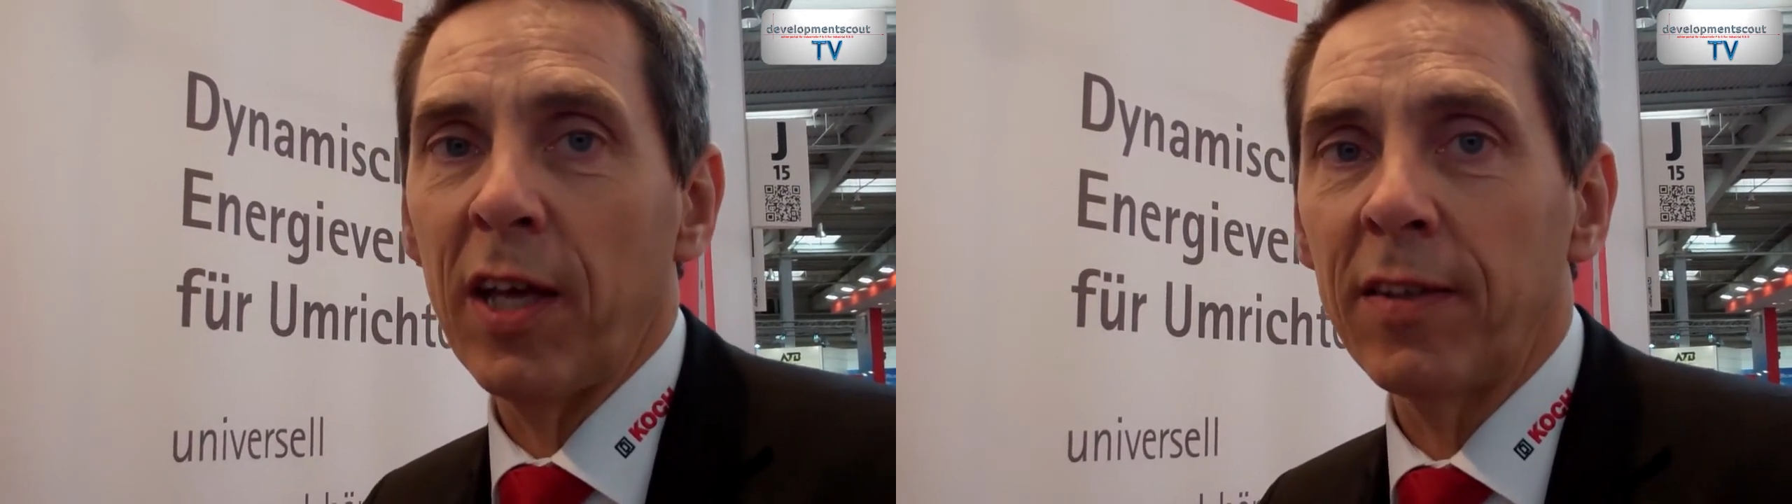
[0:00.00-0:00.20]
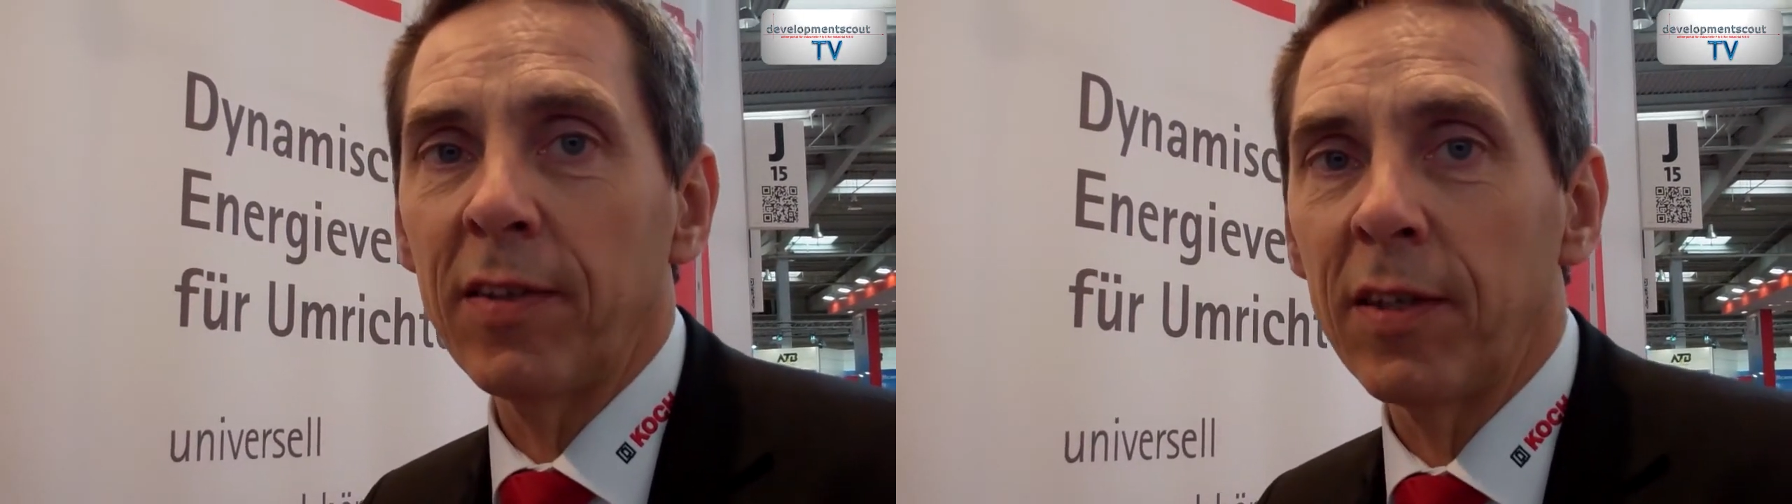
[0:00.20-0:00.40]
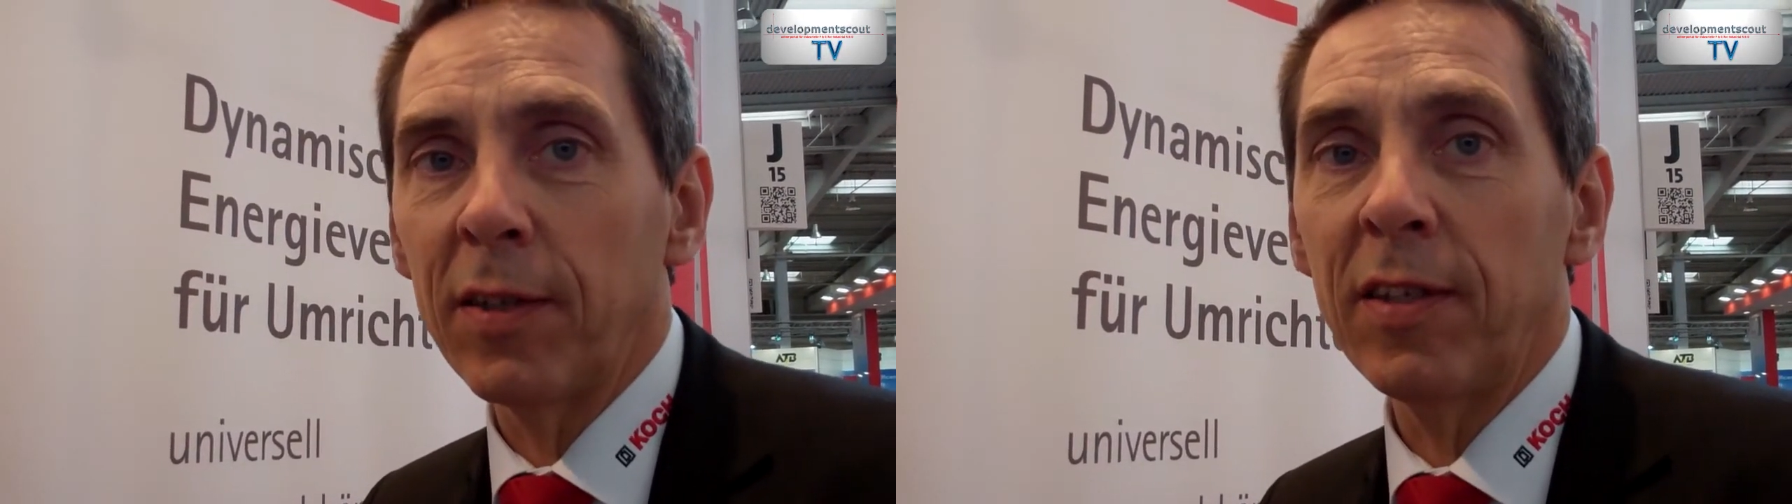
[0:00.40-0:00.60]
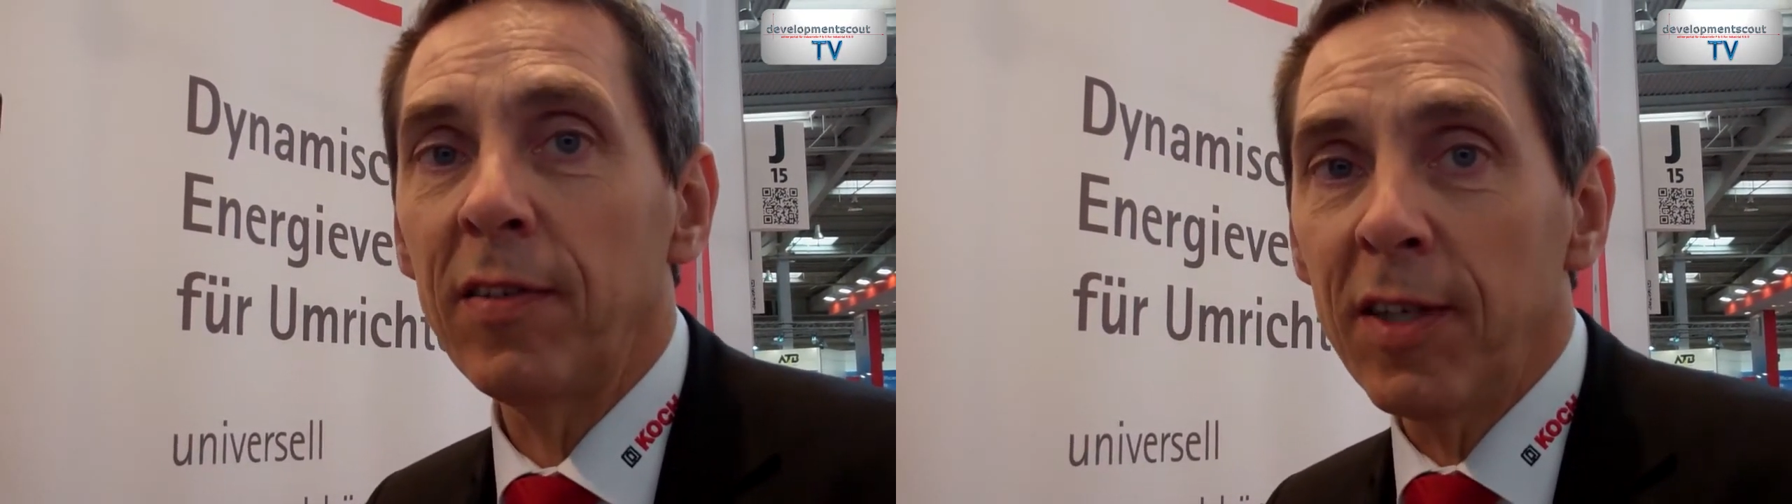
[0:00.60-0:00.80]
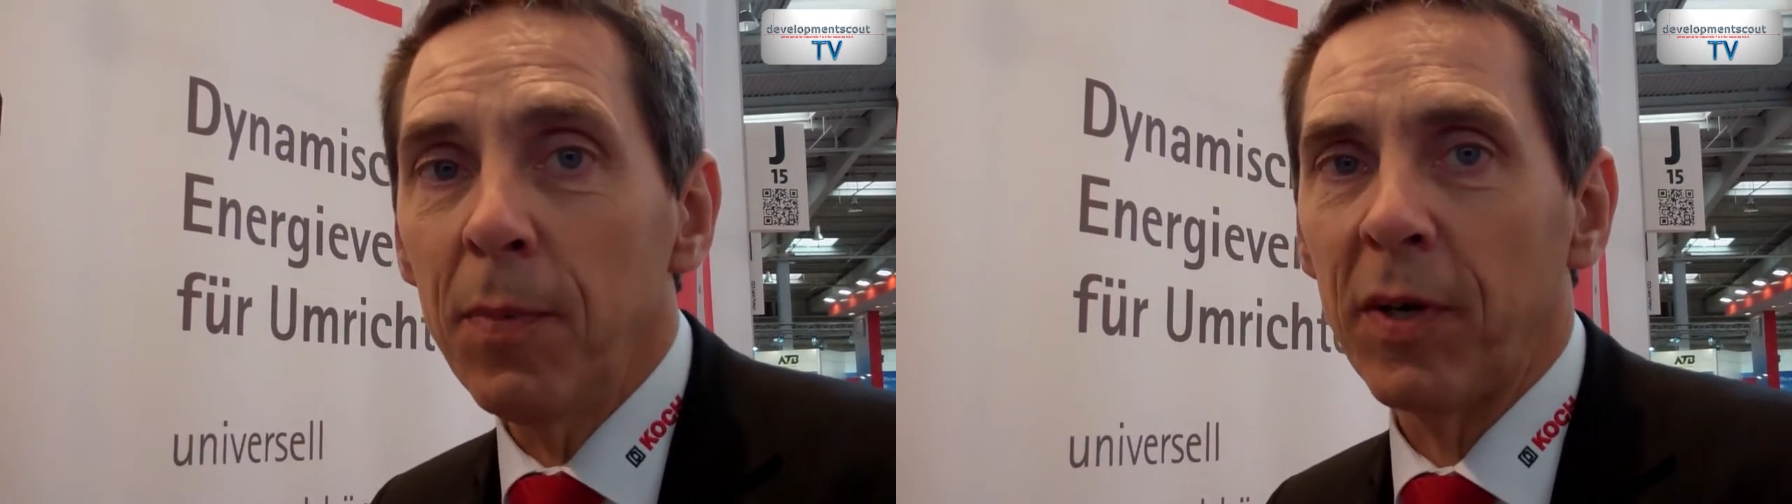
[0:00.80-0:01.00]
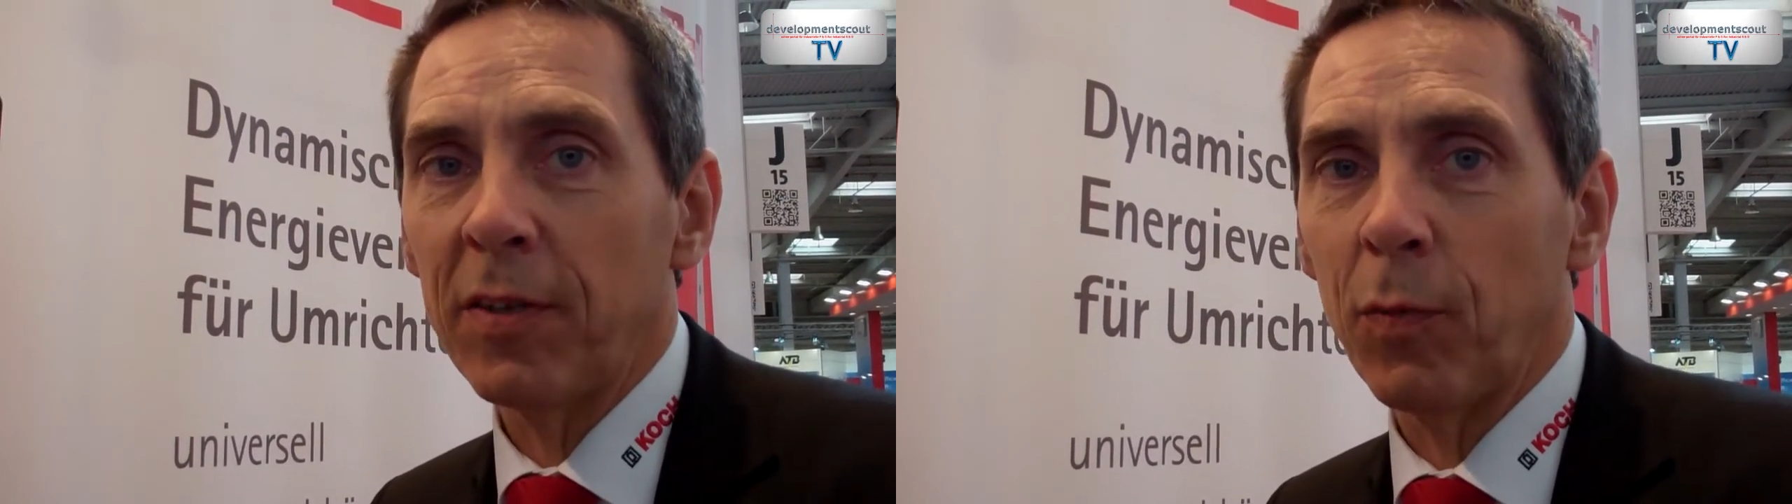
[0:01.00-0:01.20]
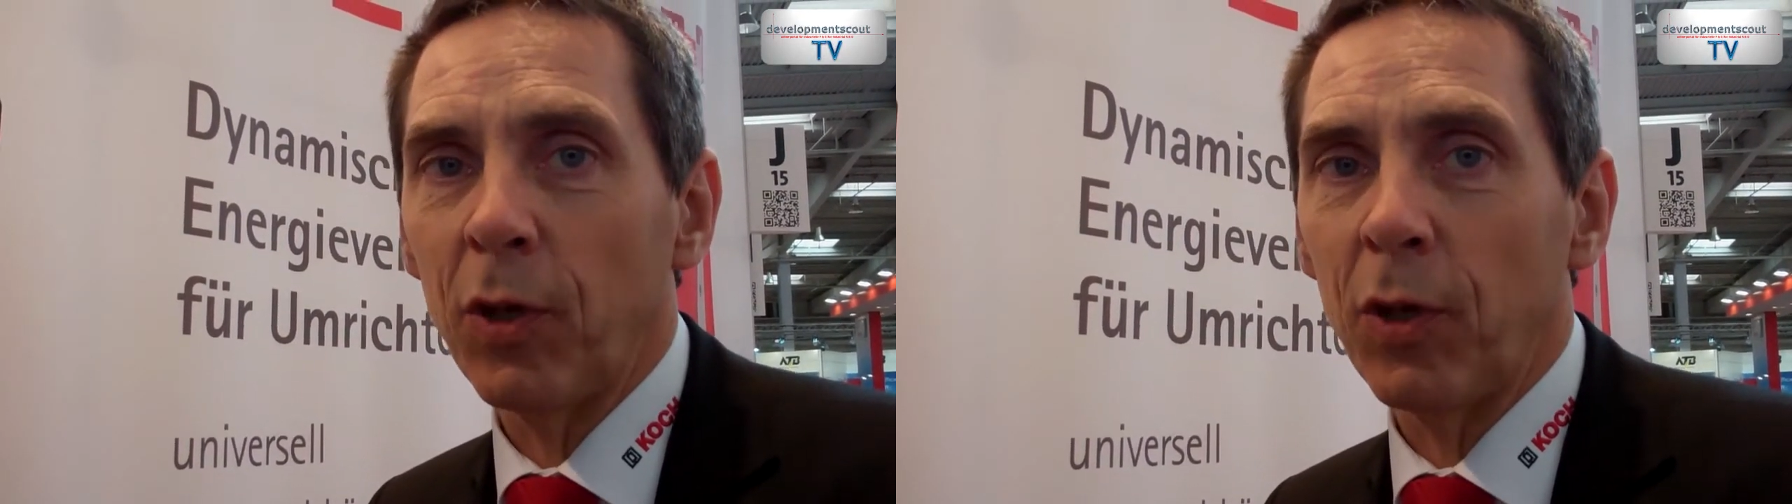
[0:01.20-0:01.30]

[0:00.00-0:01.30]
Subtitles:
at the DC bus